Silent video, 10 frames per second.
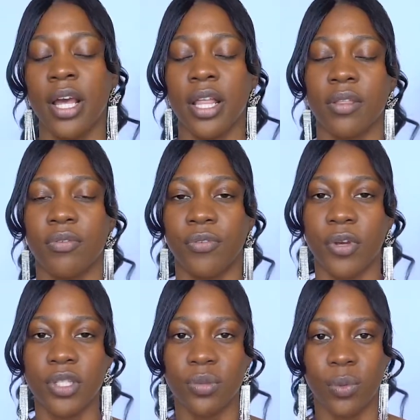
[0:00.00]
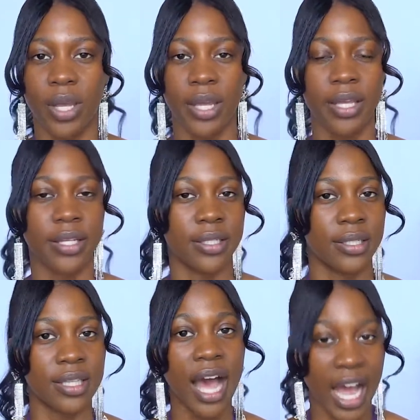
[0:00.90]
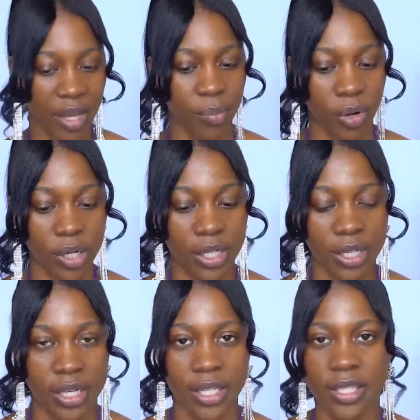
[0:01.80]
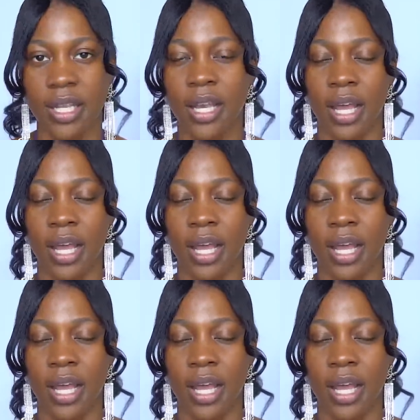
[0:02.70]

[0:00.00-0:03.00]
The first way is eyeballing it.